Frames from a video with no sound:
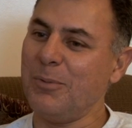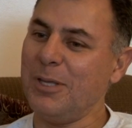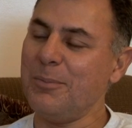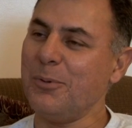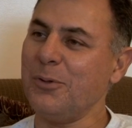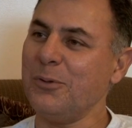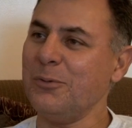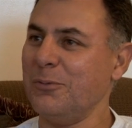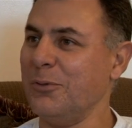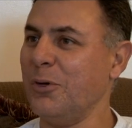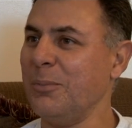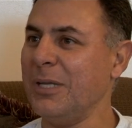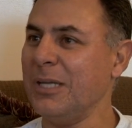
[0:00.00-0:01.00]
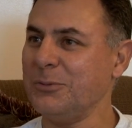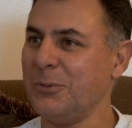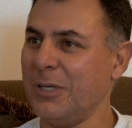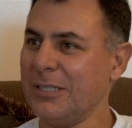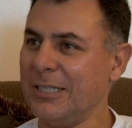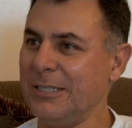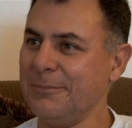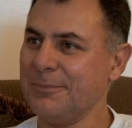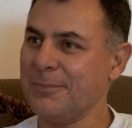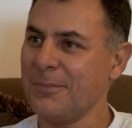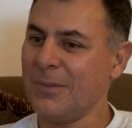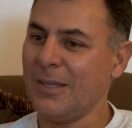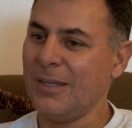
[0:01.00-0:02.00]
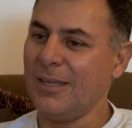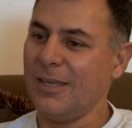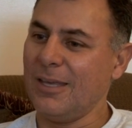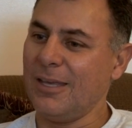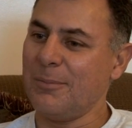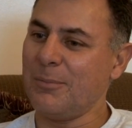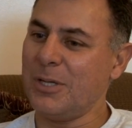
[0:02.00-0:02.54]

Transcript: people know me as Rocky, and